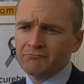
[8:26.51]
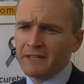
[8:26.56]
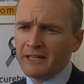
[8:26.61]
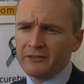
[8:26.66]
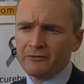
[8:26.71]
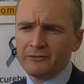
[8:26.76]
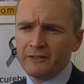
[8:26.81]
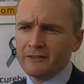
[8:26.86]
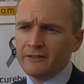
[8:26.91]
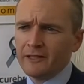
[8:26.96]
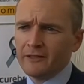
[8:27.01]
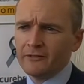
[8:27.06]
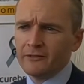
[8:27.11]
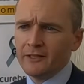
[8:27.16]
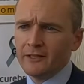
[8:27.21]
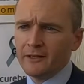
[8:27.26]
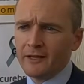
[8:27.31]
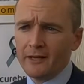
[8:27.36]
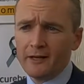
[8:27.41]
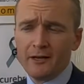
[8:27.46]
That's
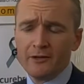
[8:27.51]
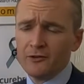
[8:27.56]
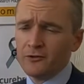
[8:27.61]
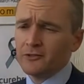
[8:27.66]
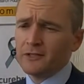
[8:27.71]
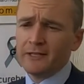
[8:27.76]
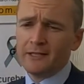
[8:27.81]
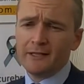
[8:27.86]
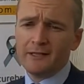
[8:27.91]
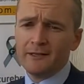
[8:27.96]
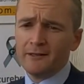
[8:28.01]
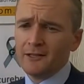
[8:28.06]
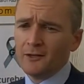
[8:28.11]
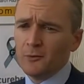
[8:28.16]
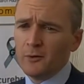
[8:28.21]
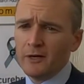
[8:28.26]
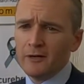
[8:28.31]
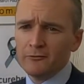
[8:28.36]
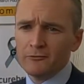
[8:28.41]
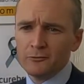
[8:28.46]
fantastic. And I don't take anything
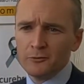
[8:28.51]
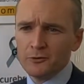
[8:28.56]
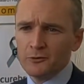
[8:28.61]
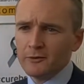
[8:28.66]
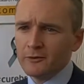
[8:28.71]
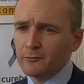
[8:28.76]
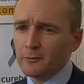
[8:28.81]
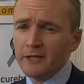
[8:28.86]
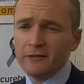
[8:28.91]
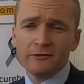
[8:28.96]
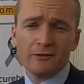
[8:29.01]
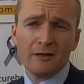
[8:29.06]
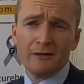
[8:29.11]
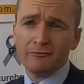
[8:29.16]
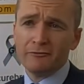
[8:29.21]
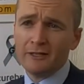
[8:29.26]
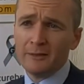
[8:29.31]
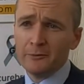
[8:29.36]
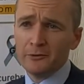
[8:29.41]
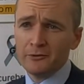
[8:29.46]
away from careers. My entire
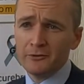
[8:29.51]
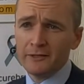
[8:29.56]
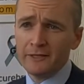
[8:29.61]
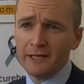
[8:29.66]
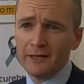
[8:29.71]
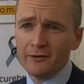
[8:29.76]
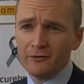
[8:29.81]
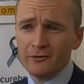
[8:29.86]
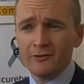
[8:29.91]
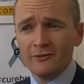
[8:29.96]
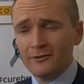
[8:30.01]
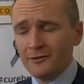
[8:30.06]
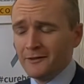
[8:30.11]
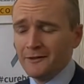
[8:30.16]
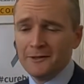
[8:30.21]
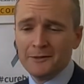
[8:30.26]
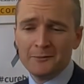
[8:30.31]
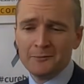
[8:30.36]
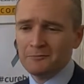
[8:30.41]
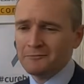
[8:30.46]
family are accountants, and
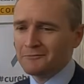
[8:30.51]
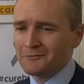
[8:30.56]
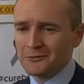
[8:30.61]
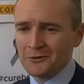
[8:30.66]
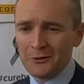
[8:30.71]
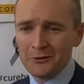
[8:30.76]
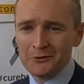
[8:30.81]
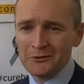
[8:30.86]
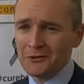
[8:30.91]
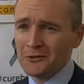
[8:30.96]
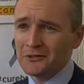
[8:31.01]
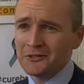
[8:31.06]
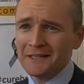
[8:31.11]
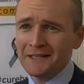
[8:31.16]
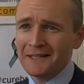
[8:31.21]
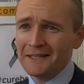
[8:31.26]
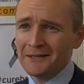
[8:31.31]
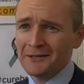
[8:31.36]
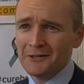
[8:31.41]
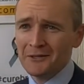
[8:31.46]
I totally don't
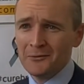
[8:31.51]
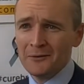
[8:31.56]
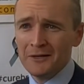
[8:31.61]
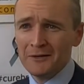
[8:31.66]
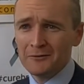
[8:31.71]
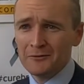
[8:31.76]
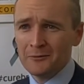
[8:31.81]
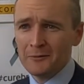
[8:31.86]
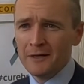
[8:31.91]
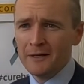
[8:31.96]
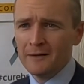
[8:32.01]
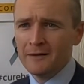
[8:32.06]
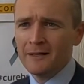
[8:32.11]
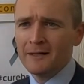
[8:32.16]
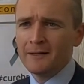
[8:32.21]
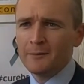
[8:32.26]
take anything away from that.